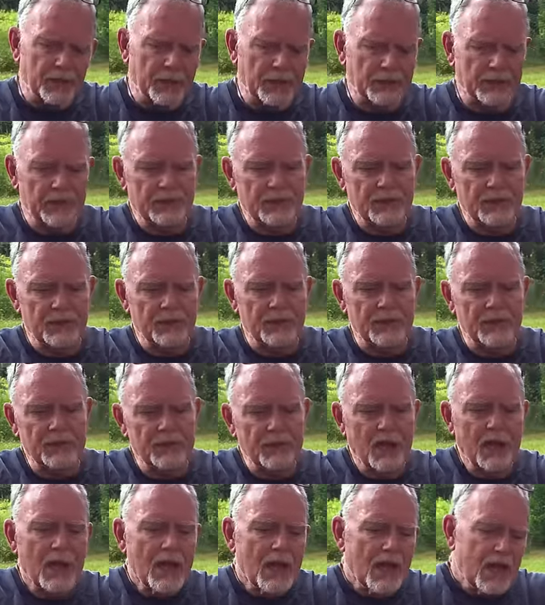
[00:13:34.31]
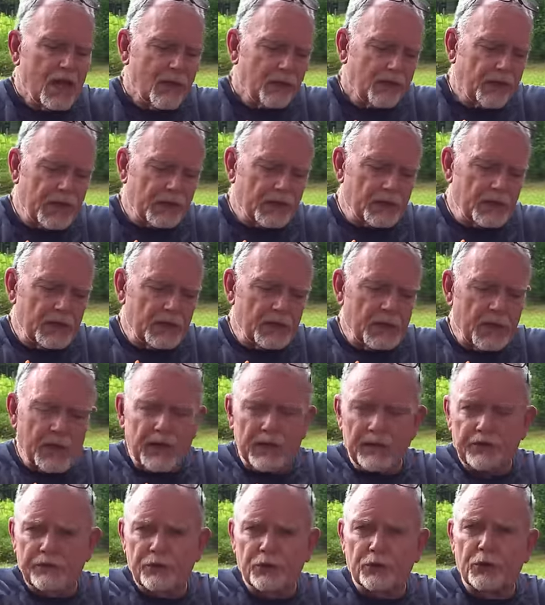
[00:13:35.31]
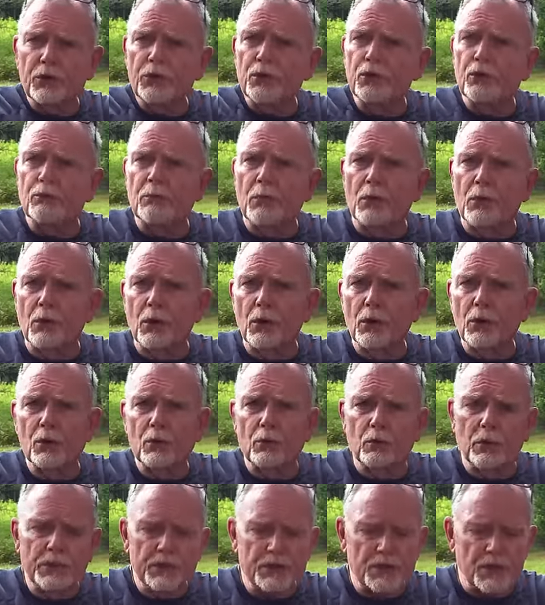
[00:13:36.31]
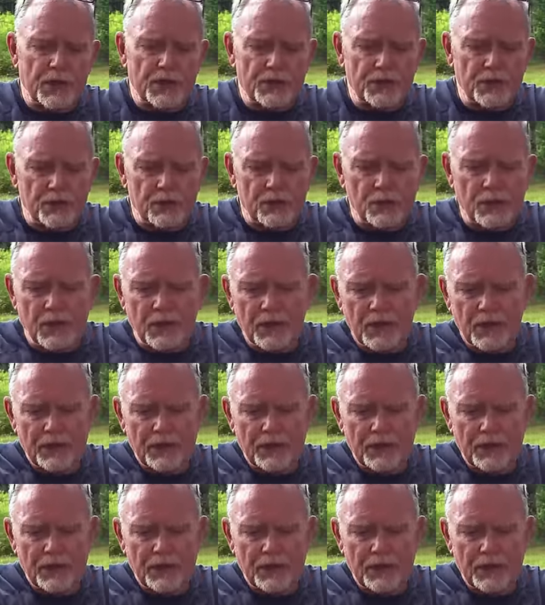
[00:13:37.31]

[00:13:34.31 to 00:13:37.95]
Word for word: But this is the 1892 Miroku Winchester